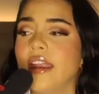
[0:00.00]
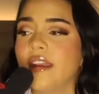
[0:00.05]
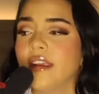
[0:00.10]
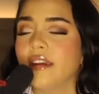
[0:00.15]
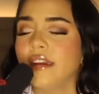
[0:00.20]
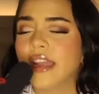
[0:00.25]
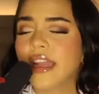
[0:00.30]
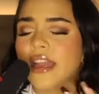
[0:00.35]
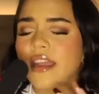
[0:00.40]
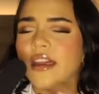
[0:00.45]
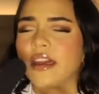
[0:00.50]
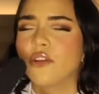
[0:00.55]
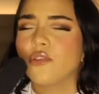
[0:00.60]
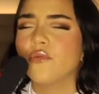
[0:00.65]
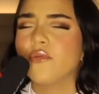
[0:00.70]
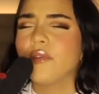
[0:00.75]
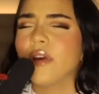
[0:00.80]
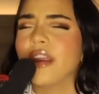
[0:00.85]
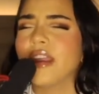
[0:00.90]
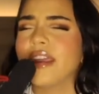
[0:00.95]
again, I
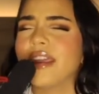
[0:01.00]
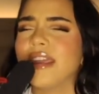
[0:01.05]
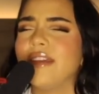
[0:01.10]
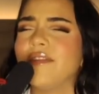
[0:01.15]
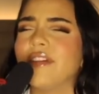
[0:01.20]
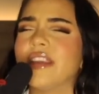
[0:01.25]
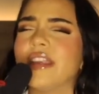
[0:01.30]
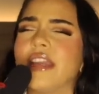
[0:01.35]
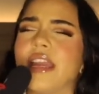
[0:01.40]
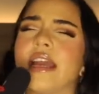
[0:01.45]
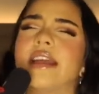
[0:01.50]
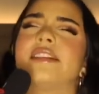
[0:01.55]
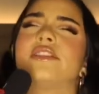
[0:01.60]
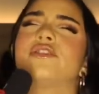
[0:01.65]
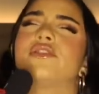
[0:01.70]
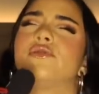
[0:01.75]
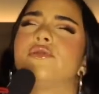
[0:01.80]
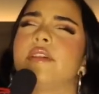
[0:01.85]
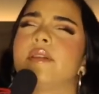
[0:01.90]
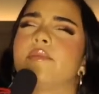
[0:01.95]
don't want to even get
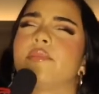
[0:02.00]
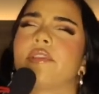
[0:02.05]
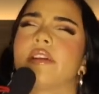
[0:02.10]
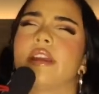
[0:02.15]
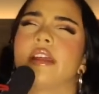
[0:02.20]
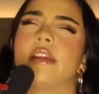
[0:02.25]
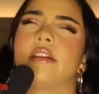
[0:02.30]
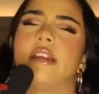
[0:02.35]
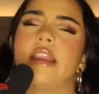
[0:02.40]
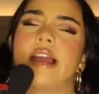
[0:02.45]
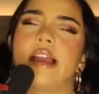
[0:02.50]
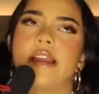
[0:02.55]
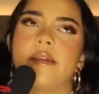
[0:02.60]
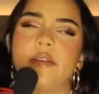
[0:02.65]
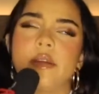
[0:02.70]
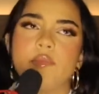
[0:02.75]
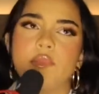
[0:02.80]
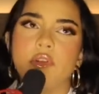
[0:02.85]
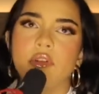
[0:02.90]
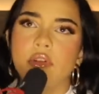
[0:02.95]
to it porque de verdad que
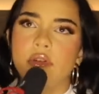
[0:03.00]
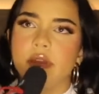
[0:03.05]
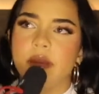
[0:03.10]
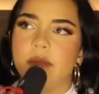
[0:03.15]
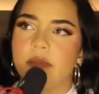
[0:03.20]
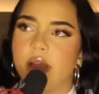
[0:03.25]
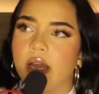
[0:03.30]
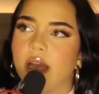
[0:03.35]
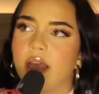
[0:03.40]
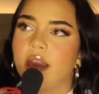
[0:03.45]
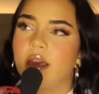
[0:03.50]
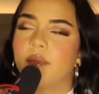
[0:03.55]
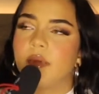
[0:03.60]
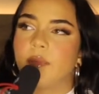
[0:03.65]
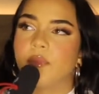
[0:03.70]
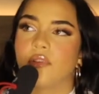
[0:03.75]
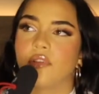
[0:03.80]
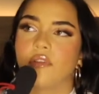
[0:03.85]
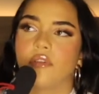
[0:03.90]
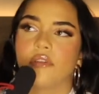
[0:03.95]
me pongo bien mala, me
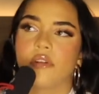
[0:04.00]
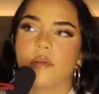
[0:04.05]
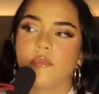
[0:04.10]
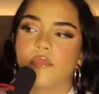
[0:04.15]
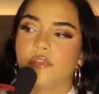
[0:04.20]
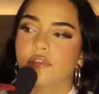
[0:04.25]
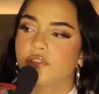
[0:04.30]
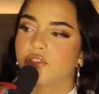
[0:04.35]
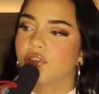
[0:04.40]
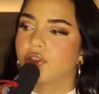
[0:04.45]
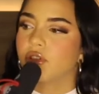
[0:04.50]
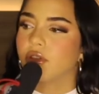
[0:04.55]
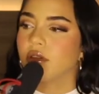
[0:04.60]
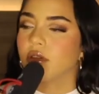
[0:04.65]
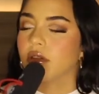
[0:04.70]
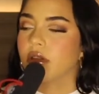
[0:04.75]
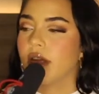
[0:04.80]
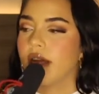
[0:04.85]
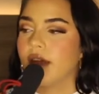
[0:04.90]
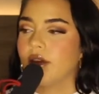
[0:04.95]
pongo
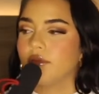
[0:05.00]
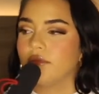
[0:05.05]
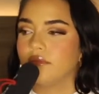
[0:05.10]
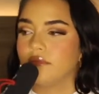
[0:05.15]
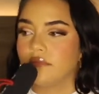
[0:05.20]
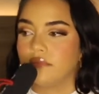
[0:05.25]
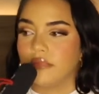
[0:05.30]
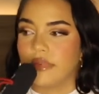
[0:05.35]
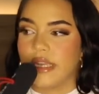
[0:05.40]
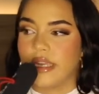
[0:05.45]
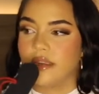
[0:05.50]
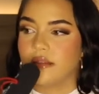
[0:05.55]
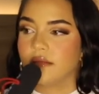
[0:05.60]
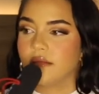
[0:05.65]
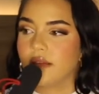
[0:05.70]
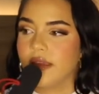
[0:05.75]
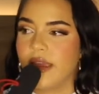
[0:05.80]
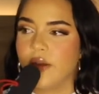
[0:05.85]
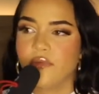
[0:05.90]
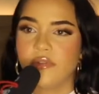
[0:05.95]
emotional. I don't, like,
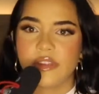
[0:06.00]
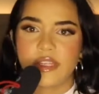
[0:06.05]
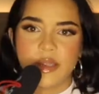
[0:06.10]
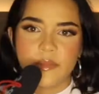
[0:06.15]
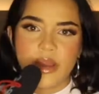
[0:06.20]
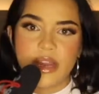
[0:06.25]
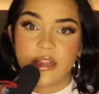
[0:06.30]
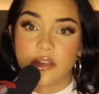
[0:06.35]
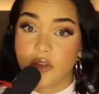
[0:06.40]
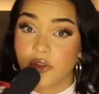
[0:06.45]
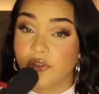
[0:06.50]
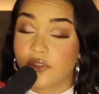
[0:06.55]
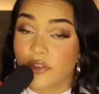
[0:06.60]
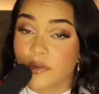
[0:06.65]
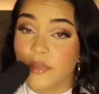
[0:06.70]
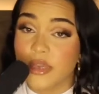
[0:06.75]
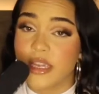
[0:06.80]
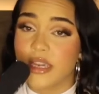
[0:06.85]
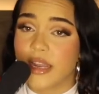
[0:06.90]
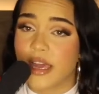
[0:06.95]
es un tema close to
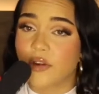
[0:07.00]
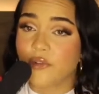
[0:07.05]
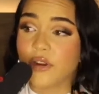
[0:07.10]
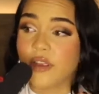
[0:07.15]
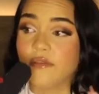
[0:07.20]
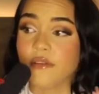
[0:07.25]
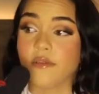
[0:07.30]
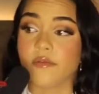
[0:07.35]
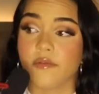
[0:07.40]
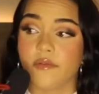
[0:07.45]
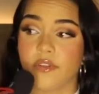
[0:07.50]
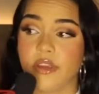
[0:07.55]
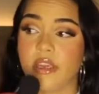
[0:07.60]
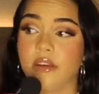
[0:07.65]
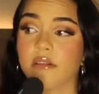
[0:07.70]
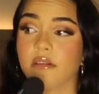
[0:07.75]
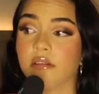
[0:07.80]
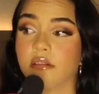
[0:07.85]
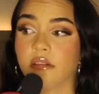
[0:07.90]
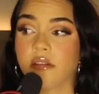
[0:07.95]
me and I don't even
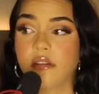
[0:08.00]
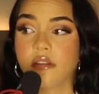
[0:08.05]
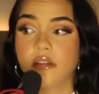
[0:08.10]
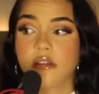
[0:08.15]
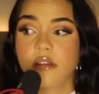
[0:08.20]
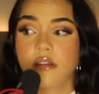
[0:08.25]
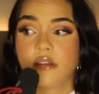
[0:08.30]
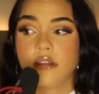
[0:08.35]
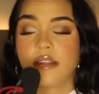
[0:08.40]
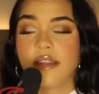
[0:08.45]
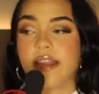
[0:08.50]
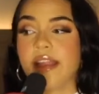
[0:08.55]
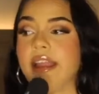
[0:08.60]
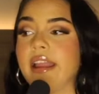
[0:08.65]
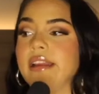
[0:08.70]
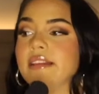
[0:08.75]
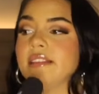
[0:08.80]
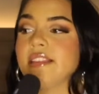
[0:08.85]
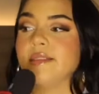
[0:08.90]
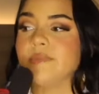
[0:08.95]
feel like I
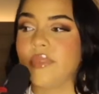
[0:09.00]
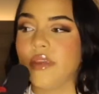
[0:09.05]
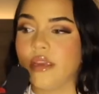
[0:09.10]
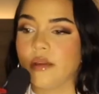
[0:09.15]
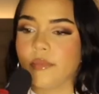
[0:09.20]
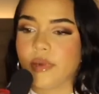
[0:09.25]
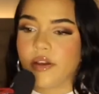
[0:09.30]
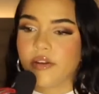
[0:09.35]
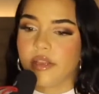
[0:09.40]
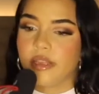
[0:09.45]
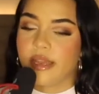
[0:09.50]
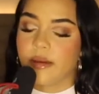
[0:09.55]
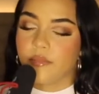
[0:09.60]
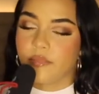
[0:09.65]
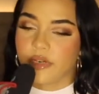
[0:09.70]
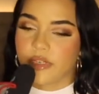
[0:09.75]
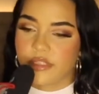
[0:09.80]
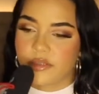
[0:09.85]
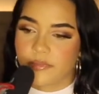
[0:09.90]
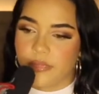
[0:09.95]
can speak about it that
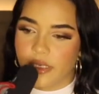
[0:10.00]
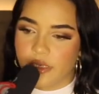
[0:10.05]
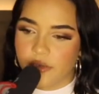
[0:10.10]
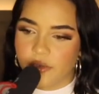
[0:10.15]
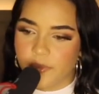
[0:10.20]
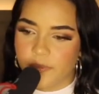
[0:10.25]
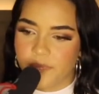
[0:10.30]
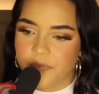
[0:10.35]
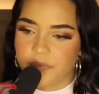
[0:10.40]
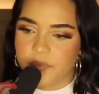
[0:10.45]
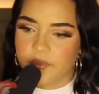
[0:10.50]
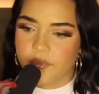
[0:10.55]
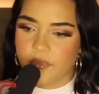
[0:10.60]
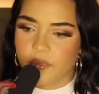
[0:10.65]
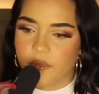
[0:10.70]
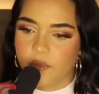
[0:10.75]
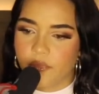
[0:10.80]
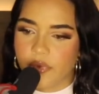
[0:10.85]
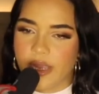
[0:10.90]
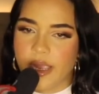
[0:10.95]
much, pero
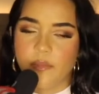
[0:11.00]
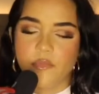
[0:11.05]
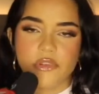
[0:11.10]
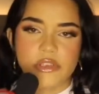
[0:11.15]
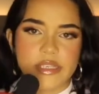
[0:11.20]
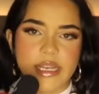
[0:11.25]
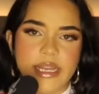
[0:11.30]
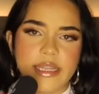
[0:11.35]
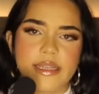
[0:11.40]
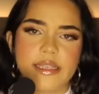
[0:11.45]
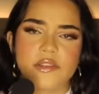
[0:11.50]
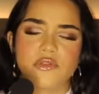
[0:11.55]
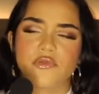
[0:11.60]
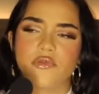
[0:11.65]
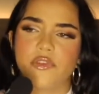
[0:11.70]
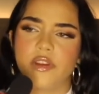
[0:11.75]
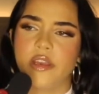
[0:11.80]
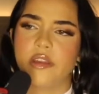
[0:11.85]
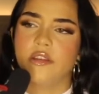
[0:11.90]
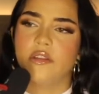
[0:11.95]
pues hay mucha gente
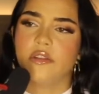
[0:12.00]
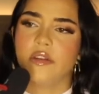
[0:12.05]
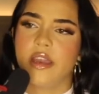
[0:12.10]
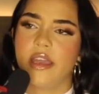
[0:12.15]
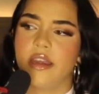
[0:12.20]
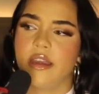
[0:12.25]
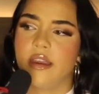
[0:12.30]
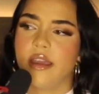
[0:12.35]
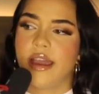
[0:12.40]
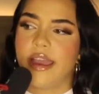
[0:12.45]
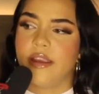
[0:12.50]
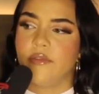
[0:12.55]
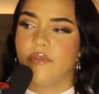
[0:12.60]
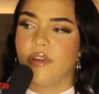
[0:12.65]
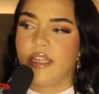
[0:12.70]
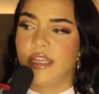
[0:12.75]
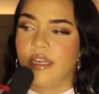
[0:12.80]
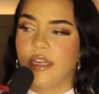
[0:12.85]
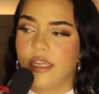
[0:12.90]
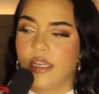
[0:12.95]
sufriendo, and I
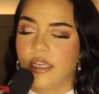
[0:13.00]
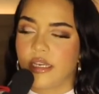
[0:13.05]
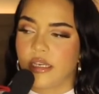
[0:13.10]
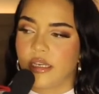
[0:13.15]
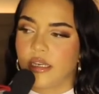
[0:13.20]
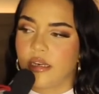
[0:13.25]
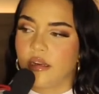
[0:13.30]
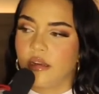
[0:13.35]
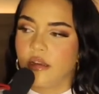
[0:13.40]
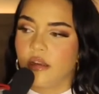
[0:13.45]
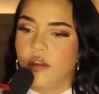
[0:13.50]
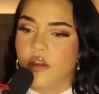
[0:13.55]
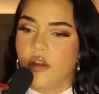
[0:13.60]
really needed